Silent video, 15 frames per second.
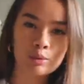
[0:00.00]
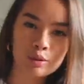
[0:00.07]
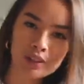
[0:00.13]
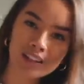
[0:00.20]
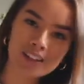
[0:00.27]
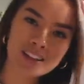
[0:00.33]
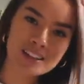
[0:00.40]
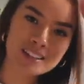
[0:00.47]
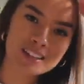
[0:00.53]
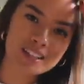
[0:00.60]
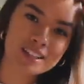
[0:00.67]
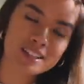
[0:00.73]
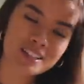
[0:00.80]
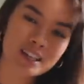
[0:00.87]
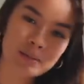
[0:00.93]
blue light
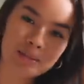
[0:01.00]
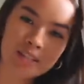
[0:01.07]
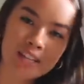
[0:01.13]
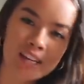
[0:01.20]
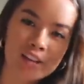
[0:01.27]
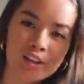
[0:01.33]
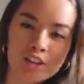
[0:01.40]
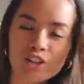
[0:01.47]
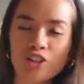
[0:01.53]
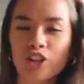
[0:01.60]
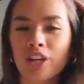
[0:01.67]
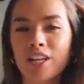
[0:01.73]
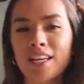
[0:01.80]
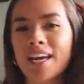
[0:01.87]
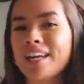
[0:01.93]
glasses come standard
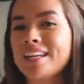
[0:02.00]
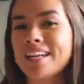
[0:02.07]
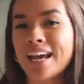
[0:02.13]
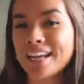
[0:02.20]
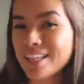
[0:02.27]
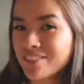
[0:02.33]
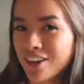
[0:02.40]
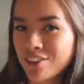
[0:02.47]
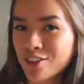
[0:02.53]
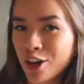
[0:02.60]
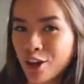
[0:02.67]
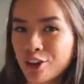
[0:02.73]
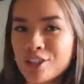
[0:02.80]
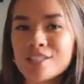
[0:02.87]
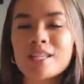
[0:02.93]
starting at
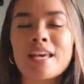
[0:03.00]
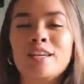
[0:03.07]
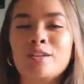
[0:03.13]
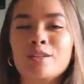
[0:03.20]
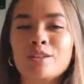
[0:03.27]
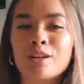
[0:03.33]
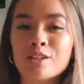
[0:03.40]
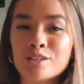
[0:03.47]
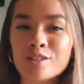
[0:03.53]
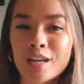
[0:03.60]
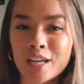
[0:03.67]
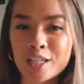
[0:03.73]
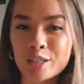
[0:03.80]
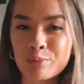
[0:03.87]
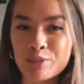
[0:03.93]
$95, and you can also
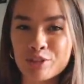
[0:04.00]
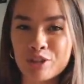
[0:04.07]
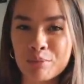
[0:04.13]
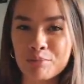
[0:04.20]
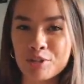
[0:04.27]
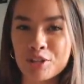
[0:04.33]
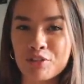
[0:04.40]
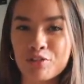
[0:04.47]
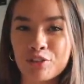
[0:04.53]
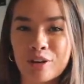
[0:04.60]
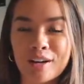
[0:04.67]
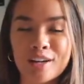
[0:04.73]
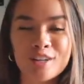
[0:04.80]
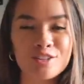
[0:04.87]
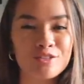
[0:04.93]
add your prescription for
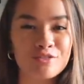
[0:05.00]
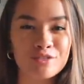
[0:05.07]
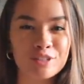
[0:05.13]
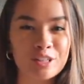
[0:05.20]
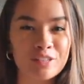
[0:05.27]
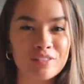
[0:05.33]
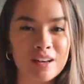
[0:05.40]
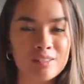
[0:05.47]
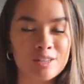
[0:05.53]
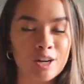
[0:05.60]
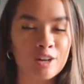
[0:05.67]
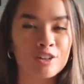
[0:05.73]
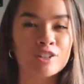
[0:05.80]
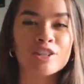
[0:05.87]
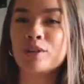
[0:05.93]

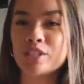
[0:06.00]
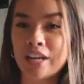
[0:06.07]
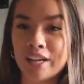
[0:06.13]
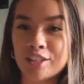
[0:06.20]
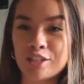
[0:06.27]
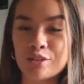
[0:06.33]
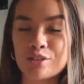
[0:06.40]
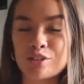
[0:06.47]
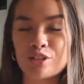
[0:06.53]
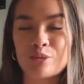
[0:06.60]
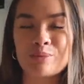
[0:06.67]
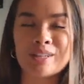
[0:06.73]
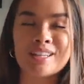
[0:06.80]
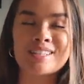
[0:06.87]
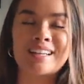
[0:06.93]
$145, which I chose to do
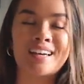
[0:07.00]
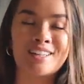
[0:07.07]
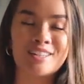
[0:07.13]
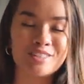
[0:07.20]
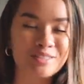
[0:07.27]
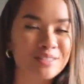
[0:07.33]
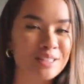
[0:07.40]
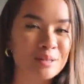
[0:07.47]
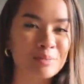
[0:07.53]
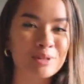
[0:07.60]
because I do need a